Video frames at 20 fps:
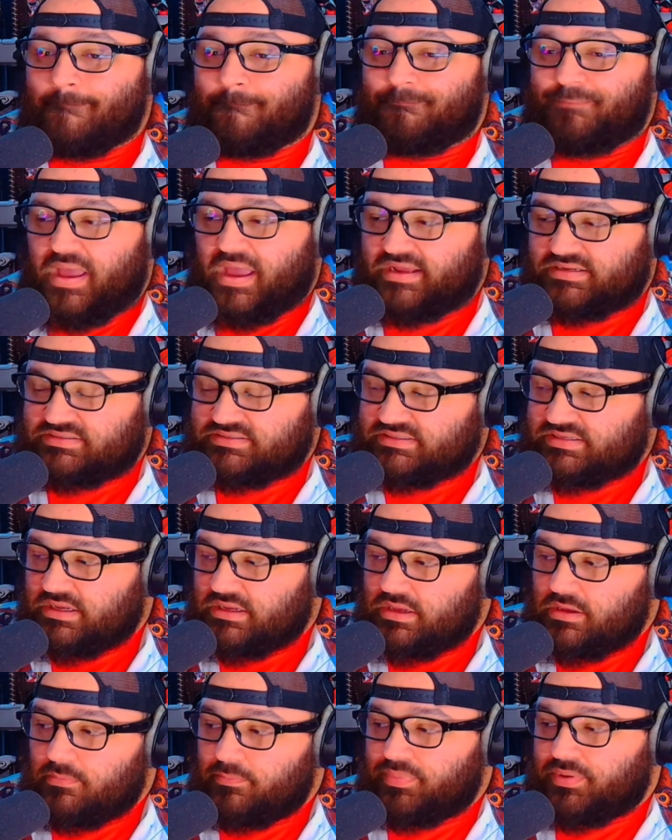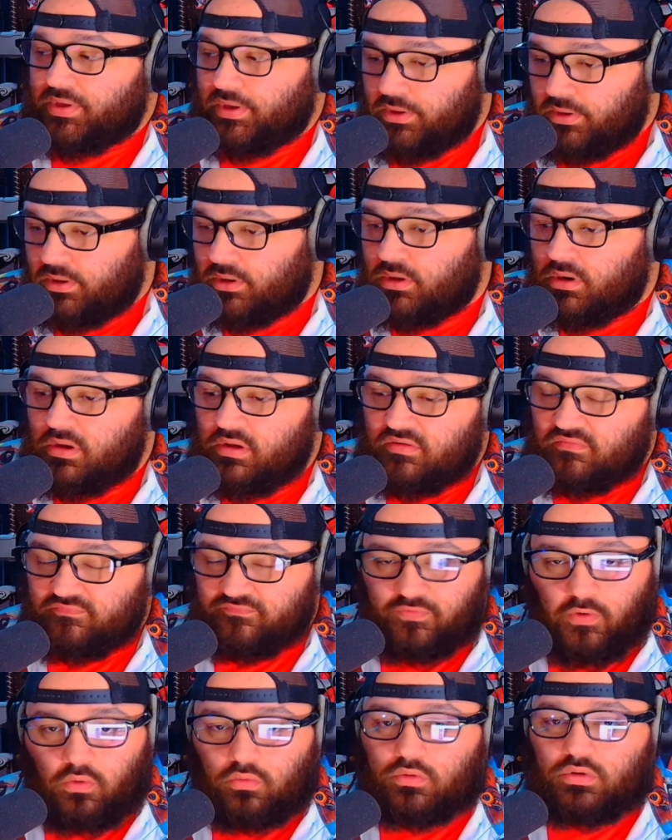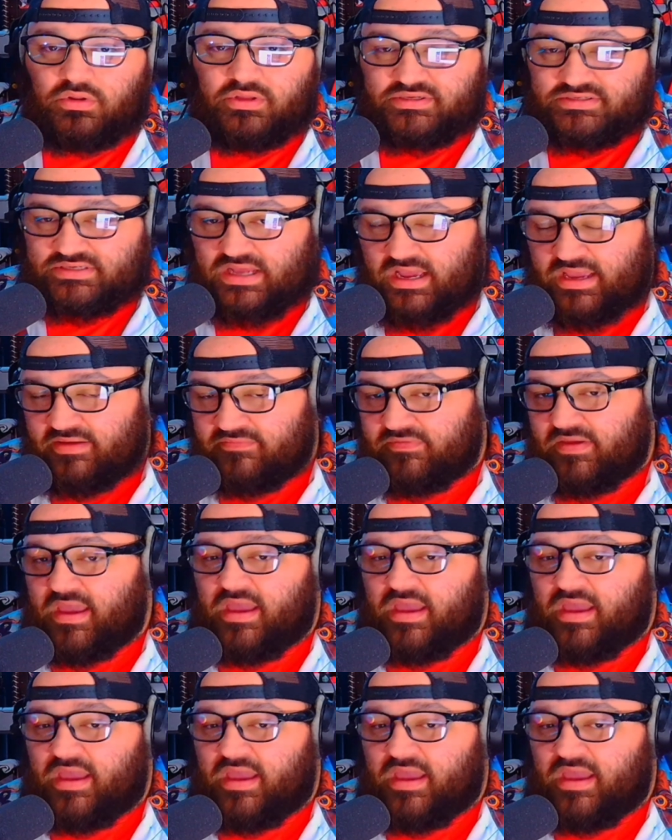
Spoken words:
Best pure vocalist I have